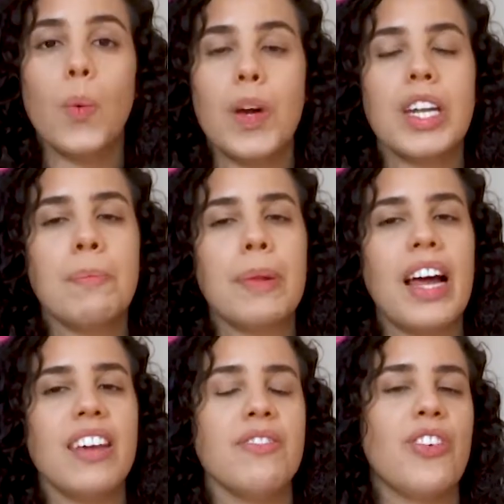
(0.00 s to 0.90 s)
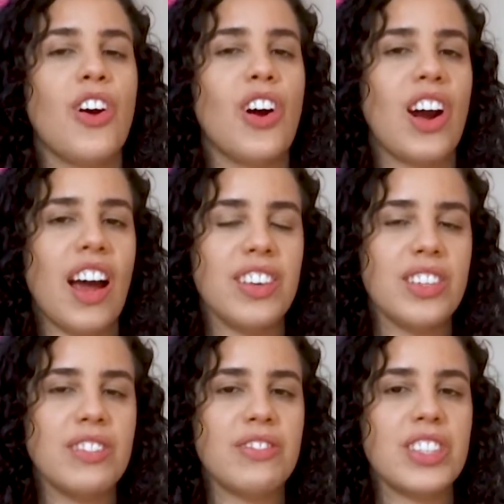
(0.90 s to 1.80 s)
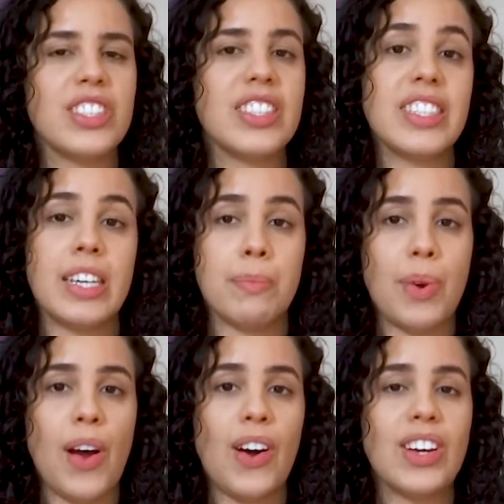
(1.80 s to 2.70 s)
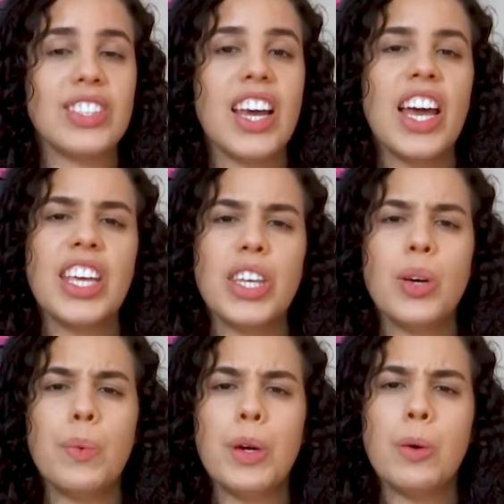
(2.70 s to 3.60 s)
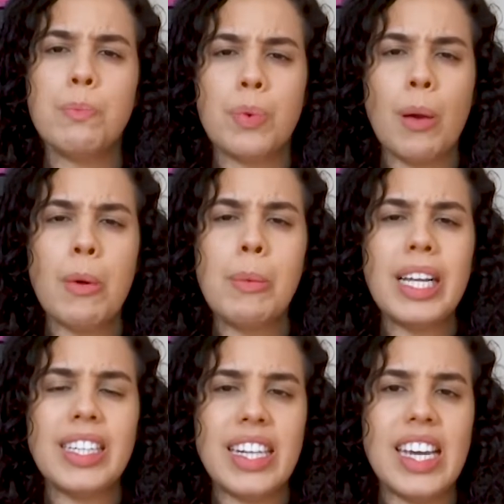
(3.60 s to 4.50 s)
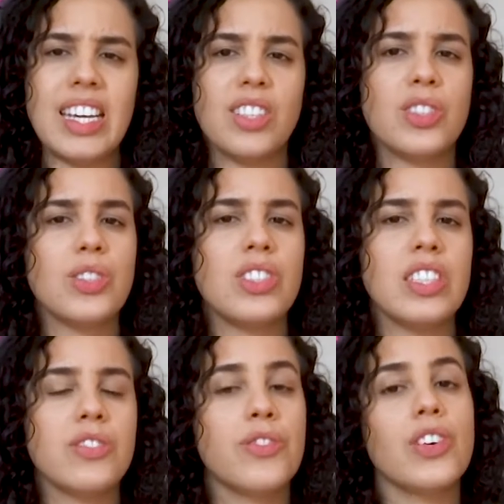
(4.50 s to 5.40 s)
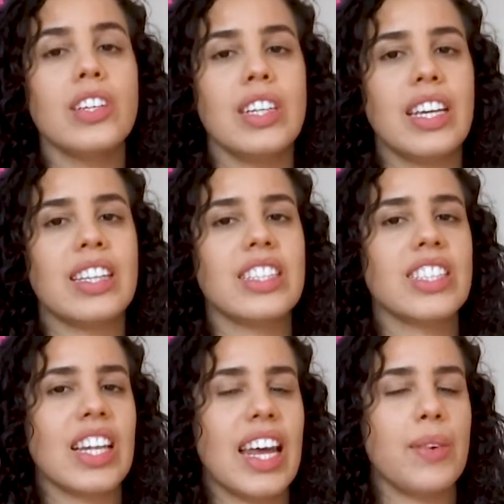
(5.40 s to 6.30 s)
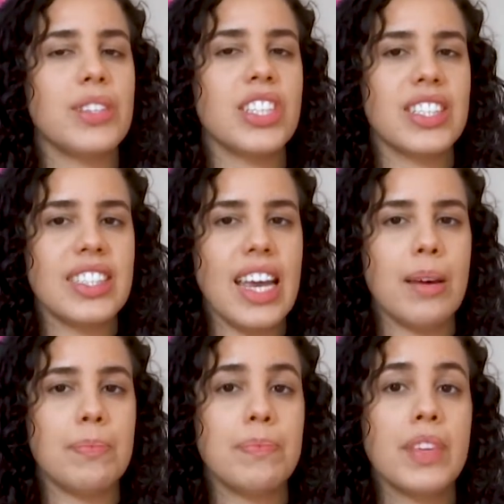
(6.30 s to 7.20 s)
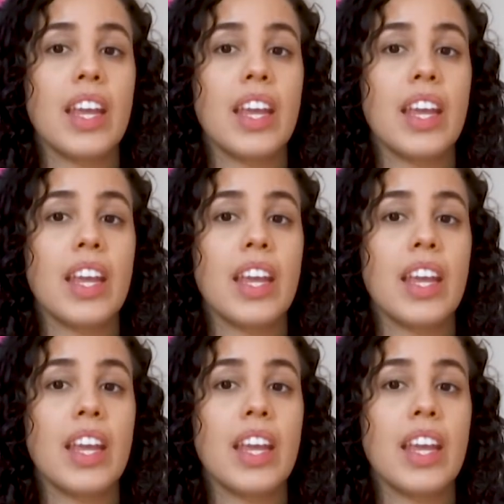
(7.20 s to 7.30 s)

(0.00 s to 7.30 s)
When applying for a university abroad, you will probably need to sit for an English language exam.